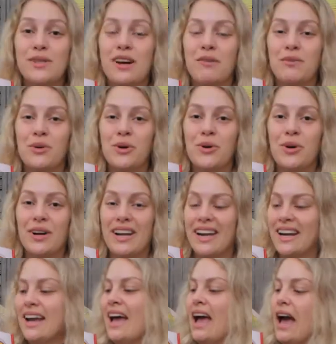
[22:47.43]
stopped
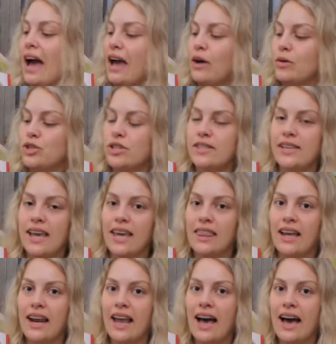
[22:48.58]
recording. I was just saying
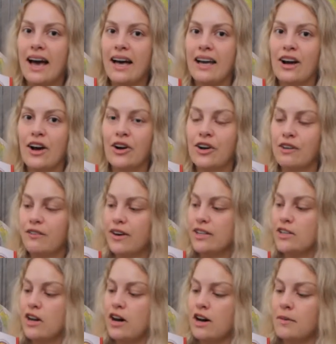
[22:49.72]
that I had our good friend
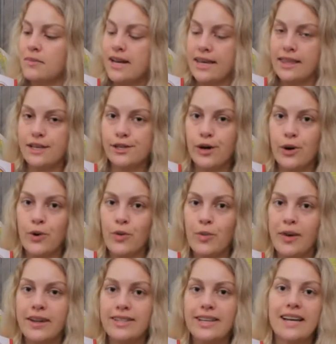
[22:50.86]
Tom take this home
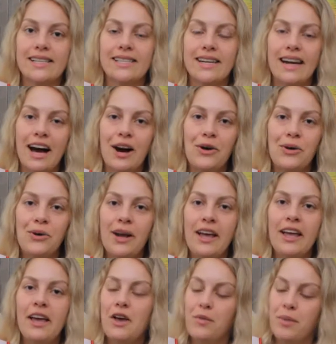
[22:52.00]
and test it out
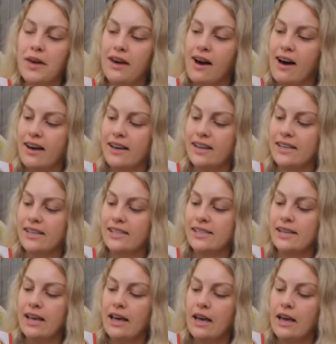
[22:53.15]
because